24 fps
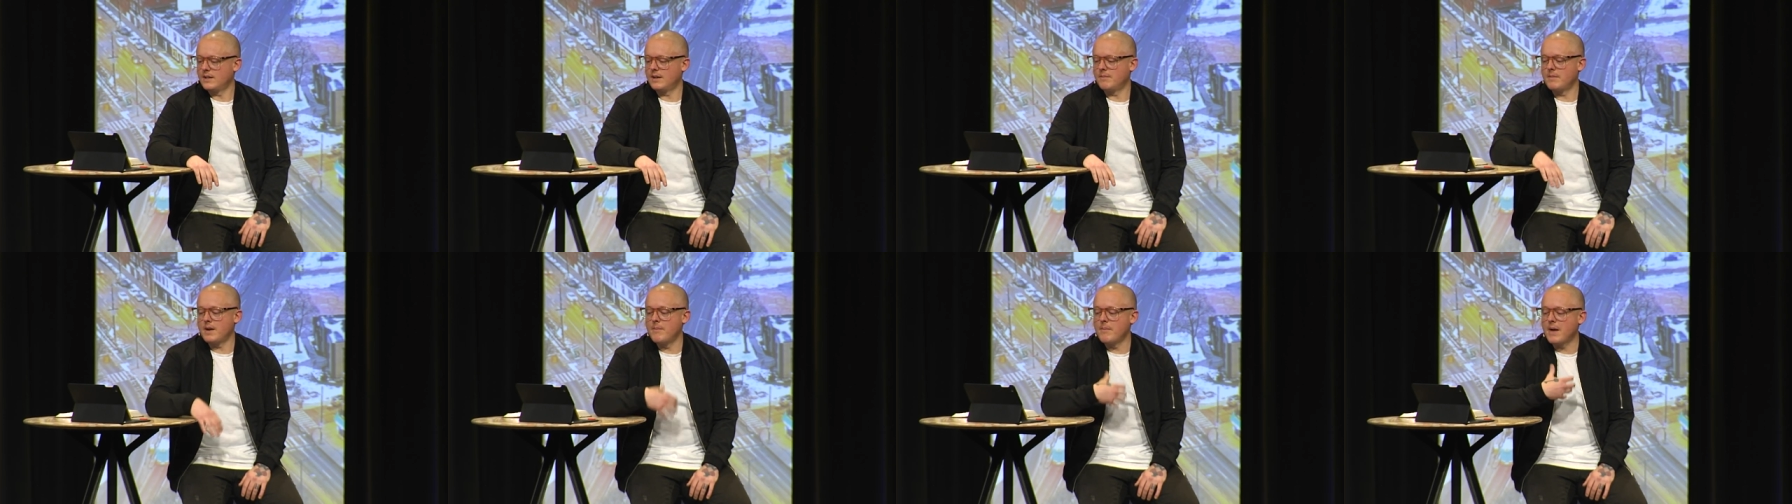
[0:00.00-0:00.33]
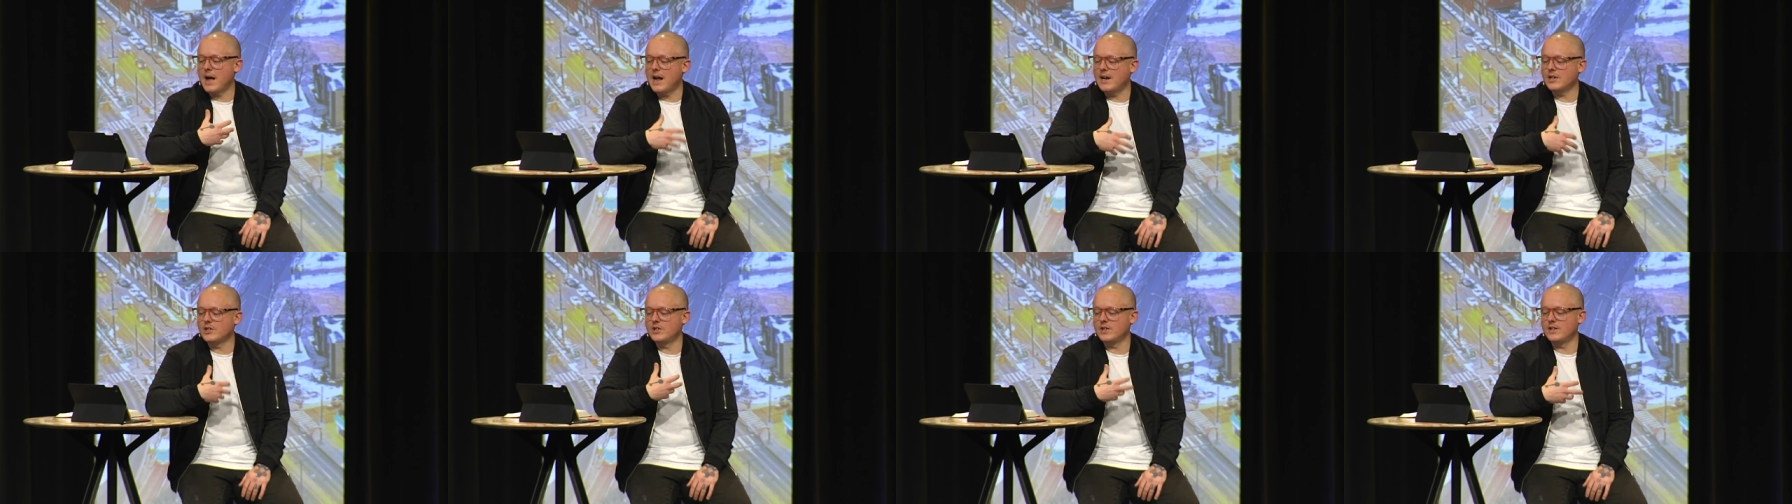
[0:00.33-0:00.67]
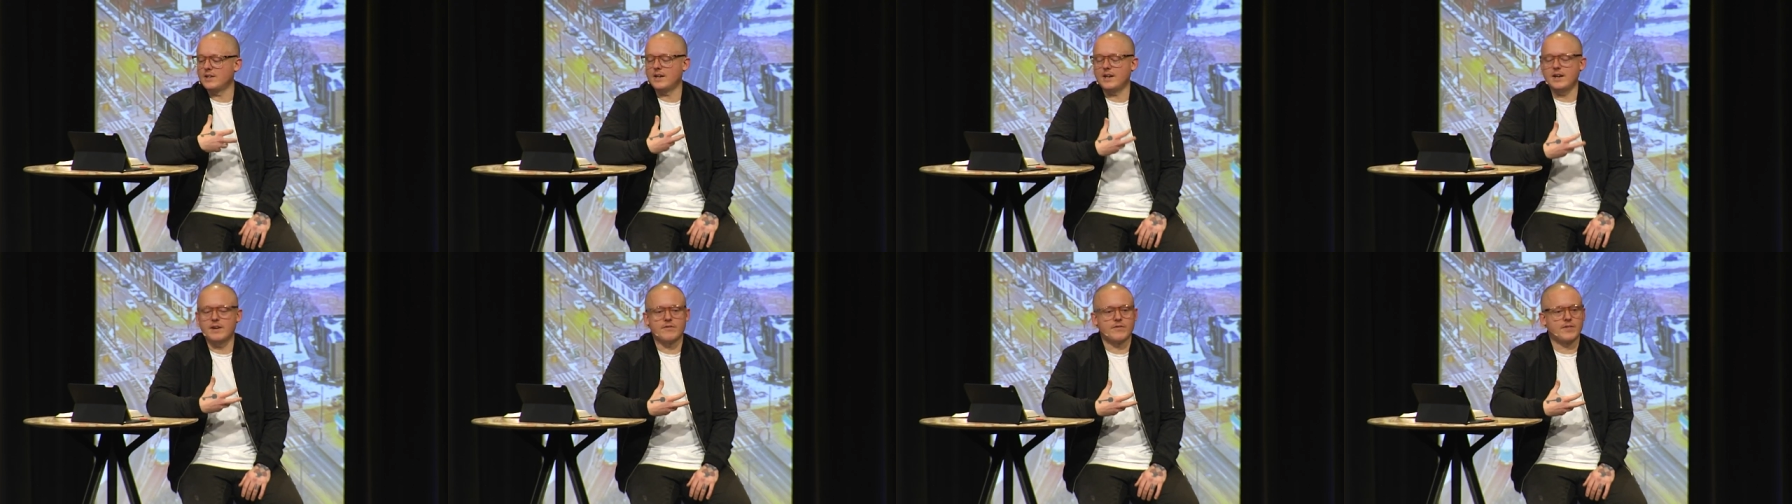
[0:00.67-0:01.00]
And
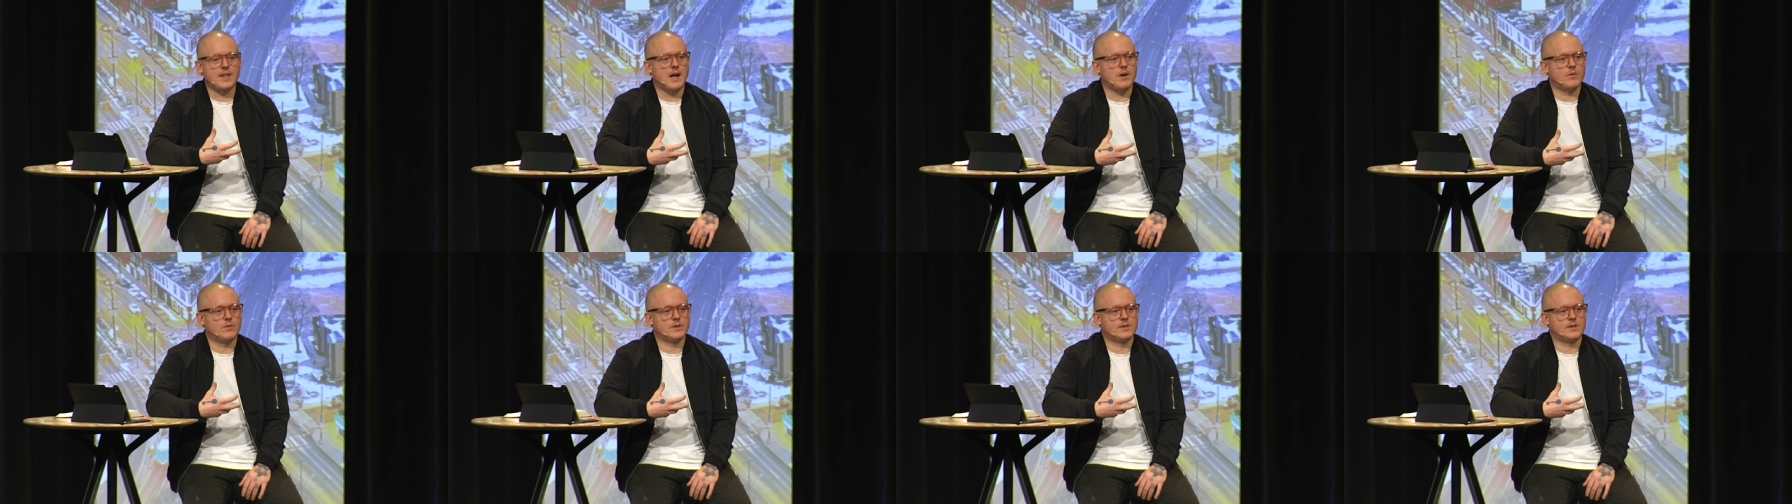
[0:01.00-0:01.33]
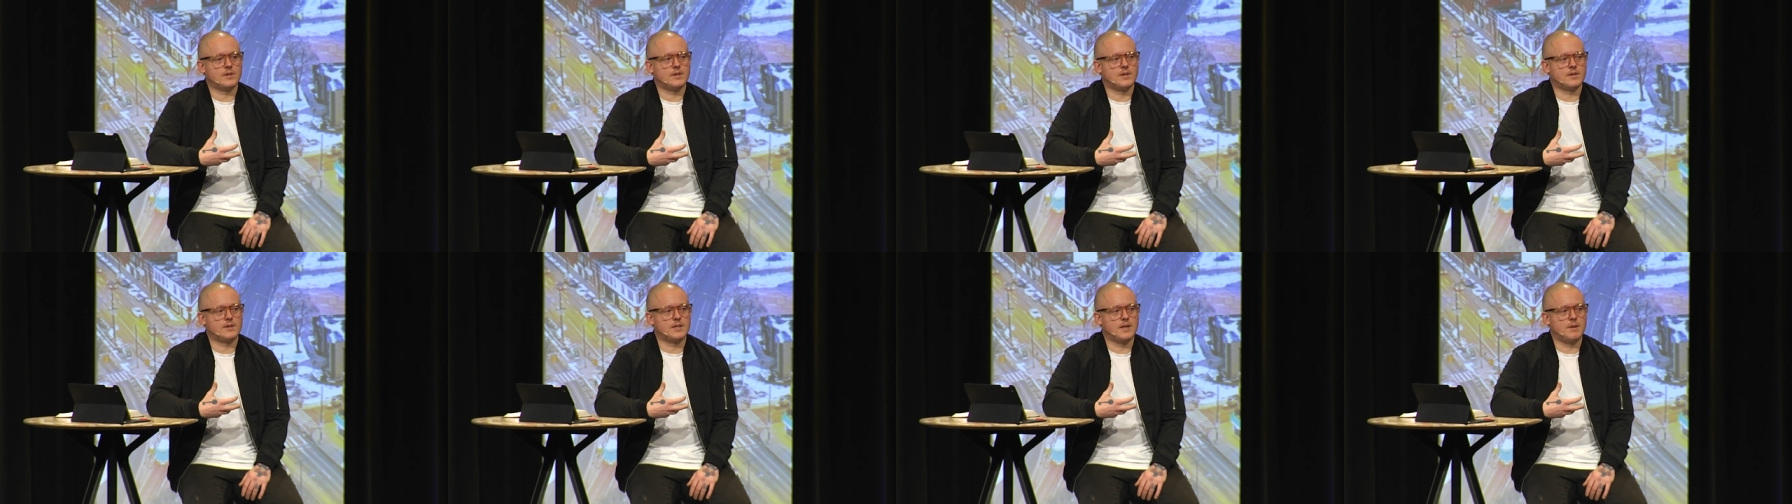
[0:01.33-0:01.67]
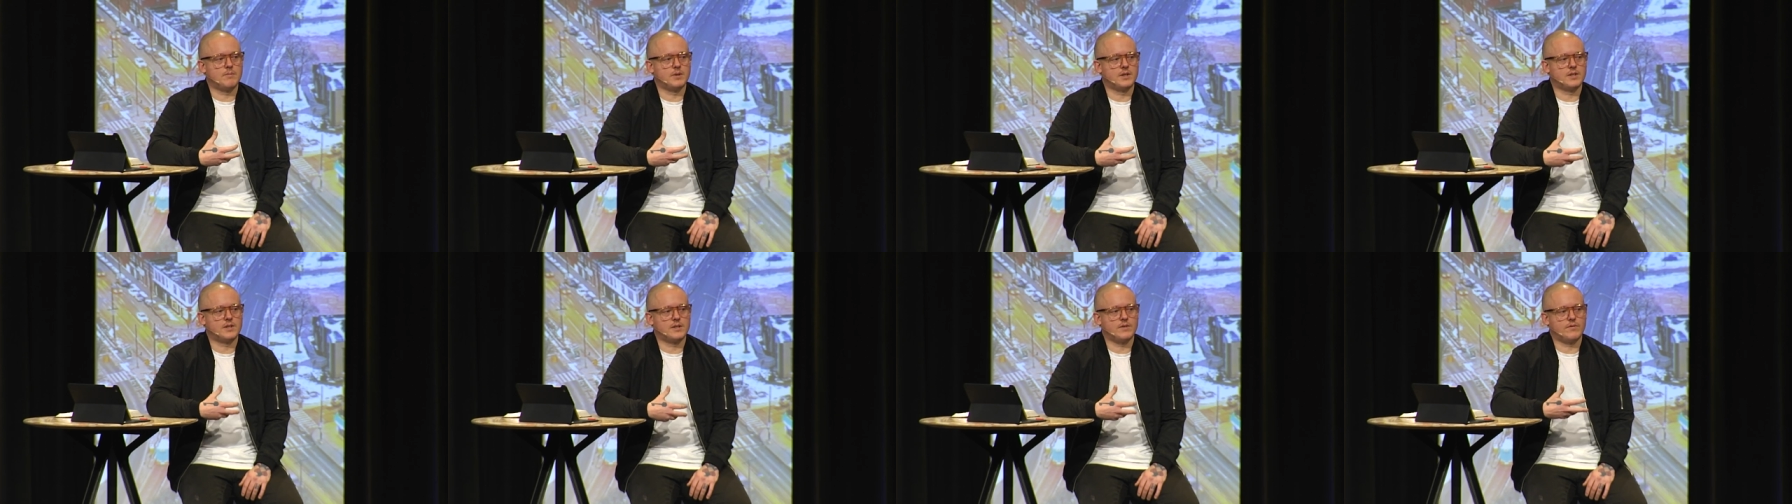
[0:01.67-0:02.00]
imagine if that was the
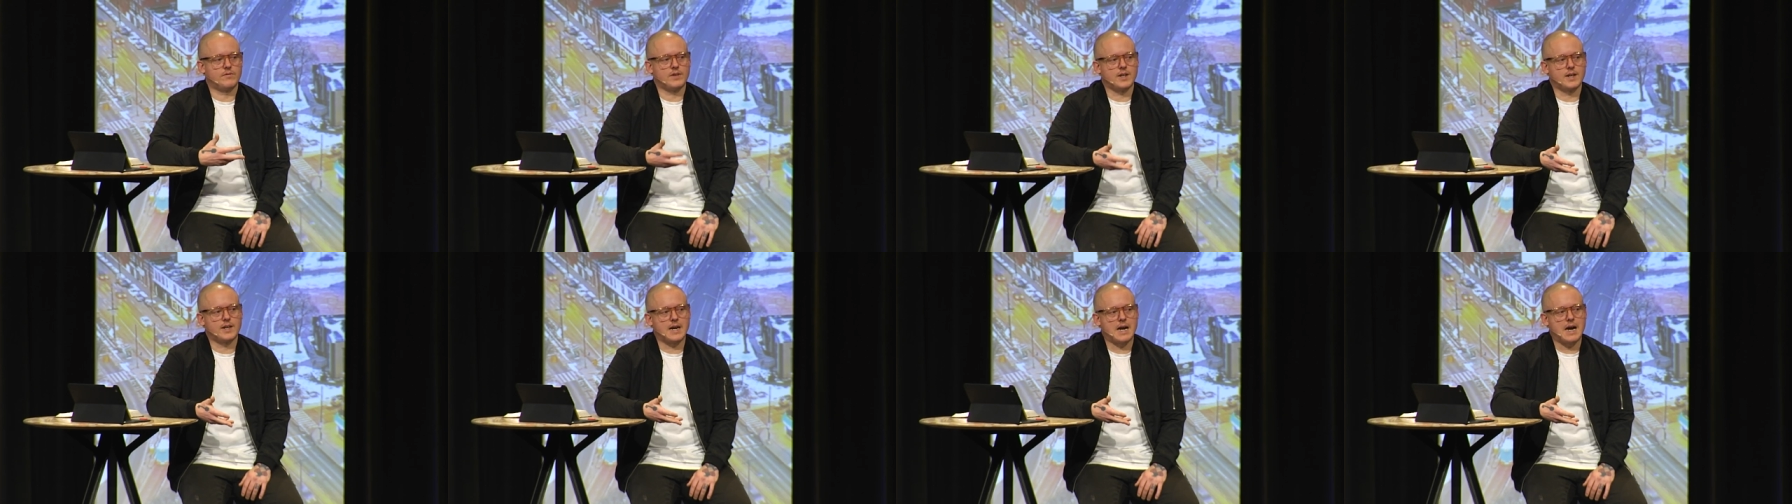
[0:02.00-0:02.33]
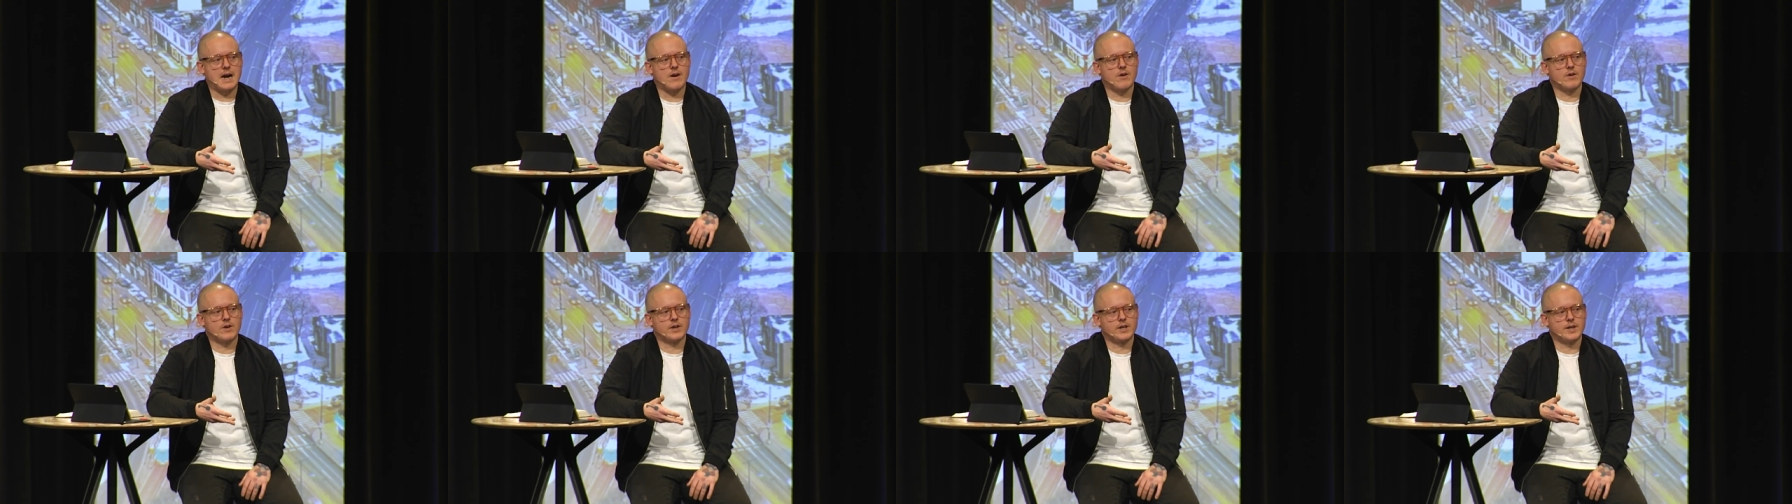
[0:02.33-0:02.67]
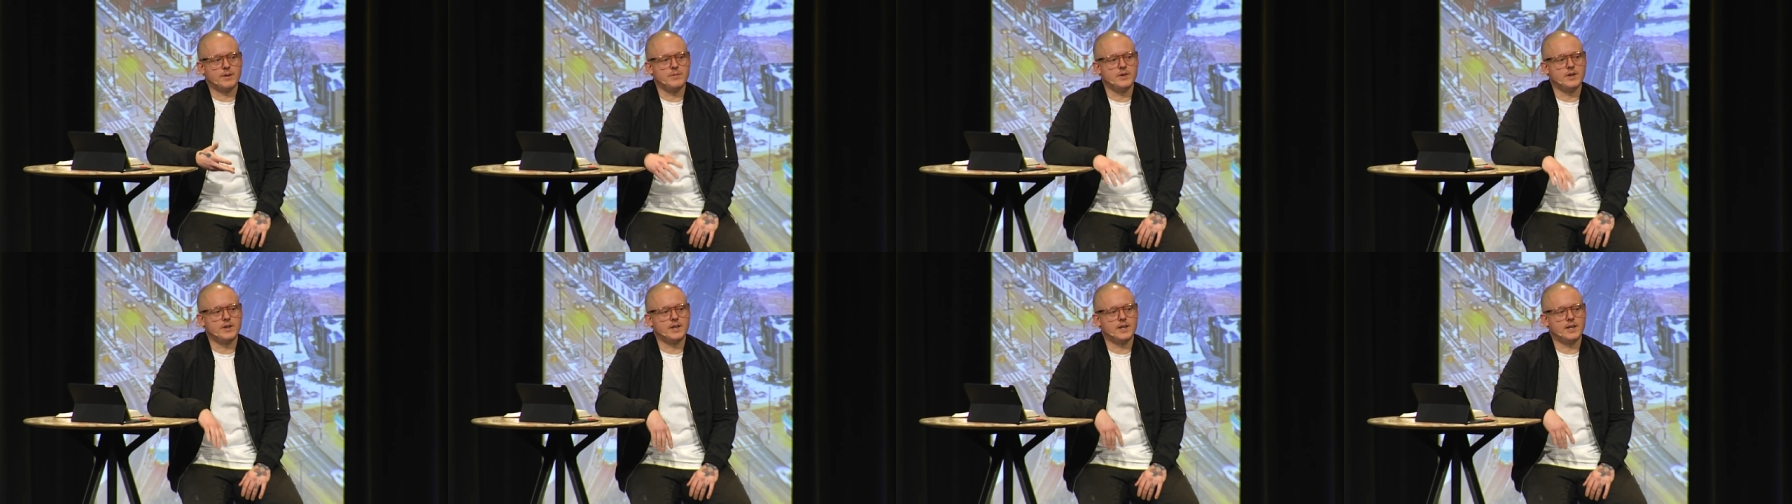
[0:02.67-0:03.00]
semblance of like our
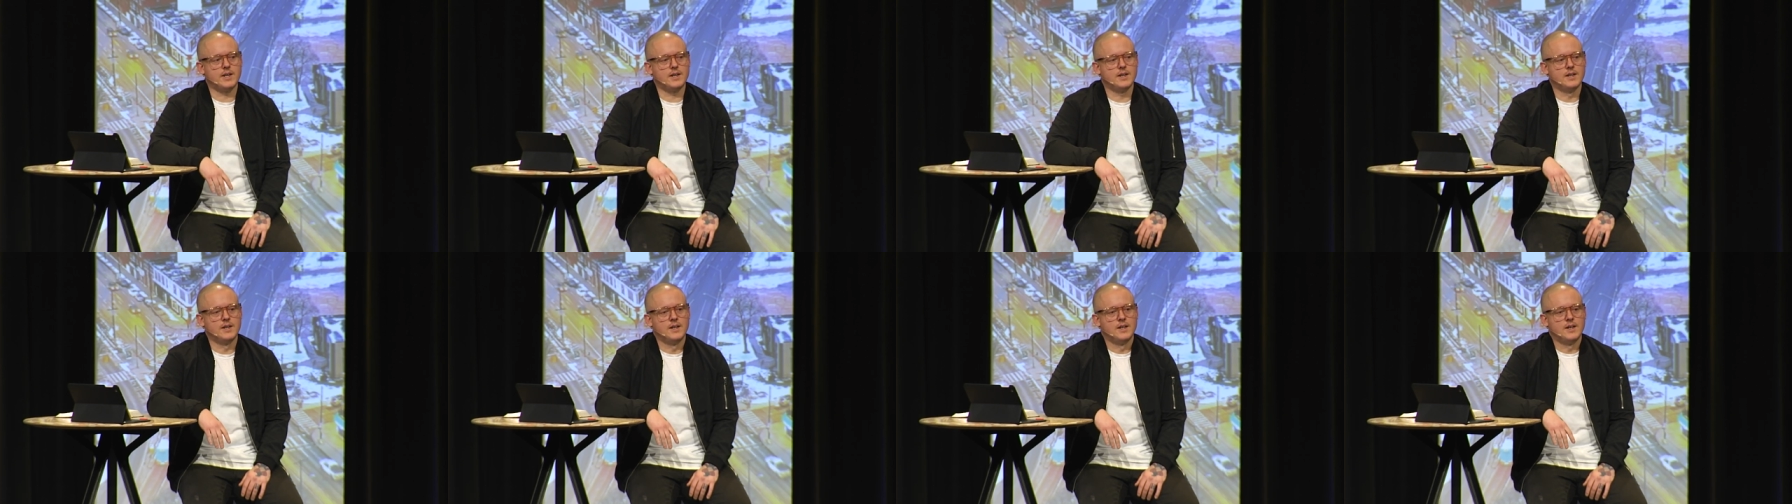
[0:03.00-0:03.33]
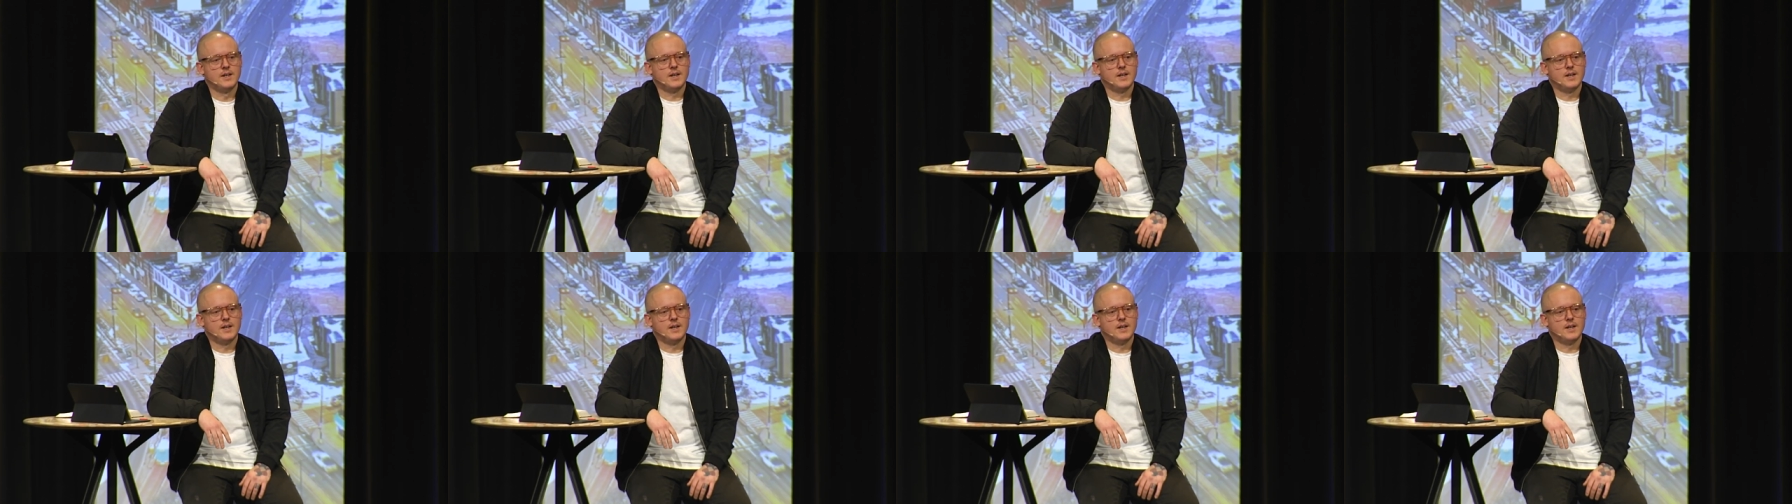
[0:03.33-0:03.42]
community